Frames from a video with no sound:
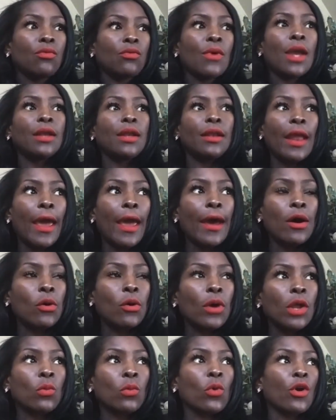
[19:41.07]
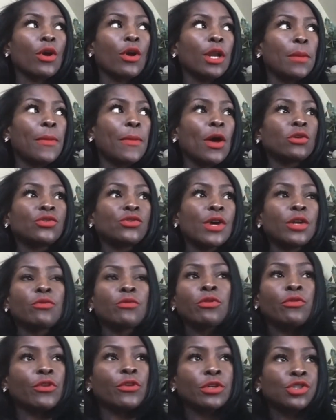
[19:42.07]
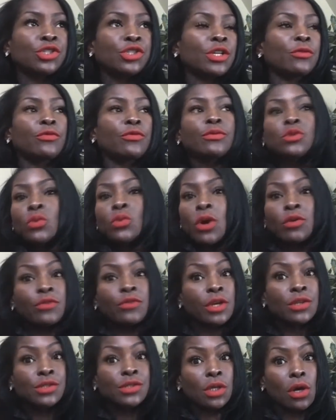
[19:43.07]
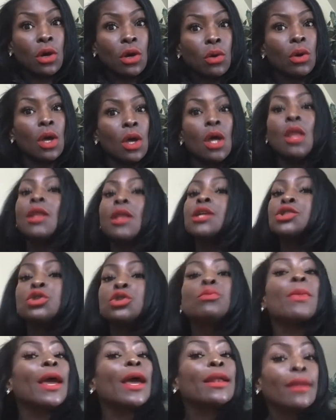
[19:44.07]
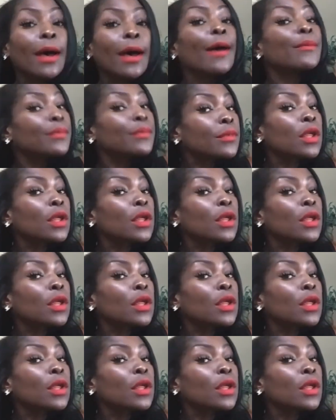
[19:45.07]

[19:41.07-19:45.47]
right now and worrying about trying to reverse shit from 12 years ago that you might not,